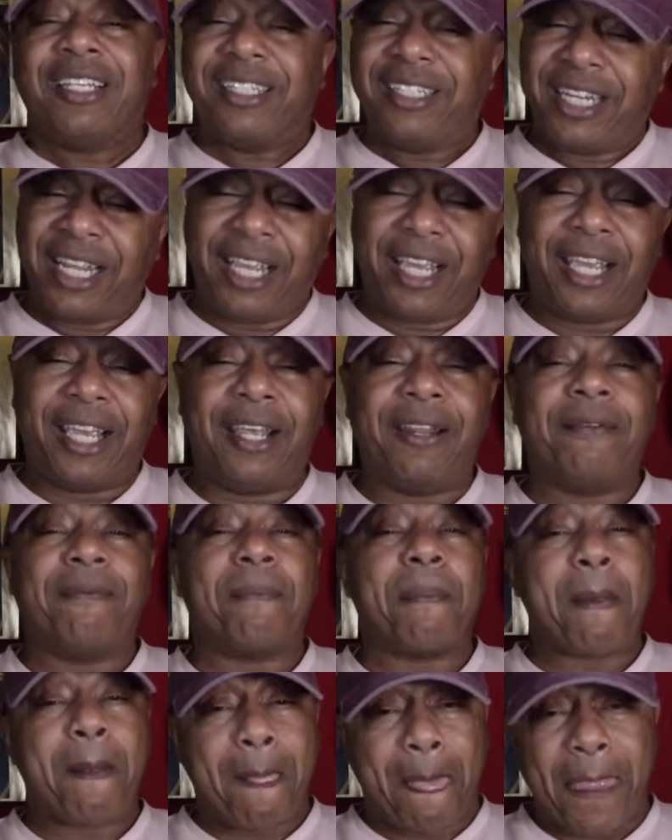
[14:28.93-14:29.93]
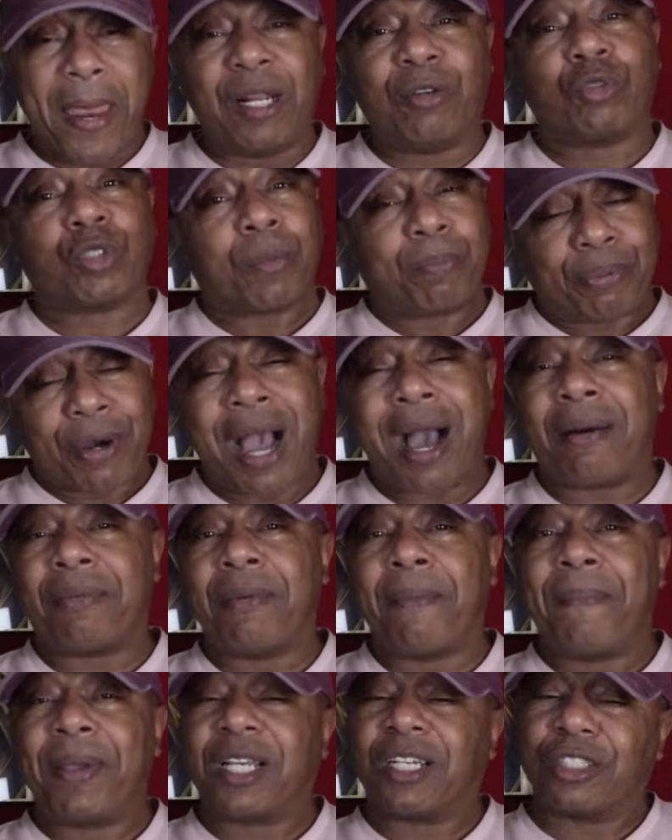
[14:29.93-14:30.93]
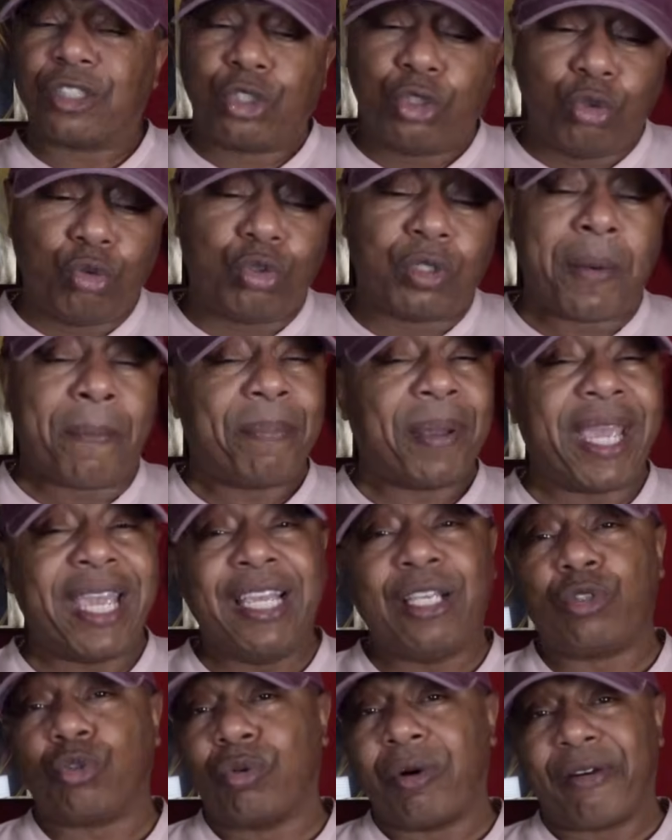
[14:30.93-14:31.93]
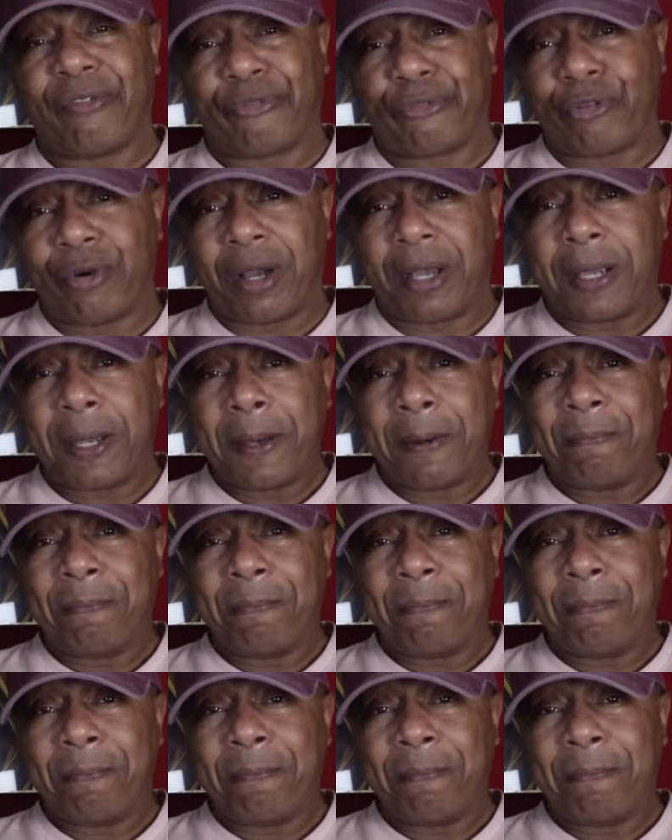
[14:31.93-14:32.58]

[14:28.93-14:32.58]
then it was a problem because dude them paid you up front.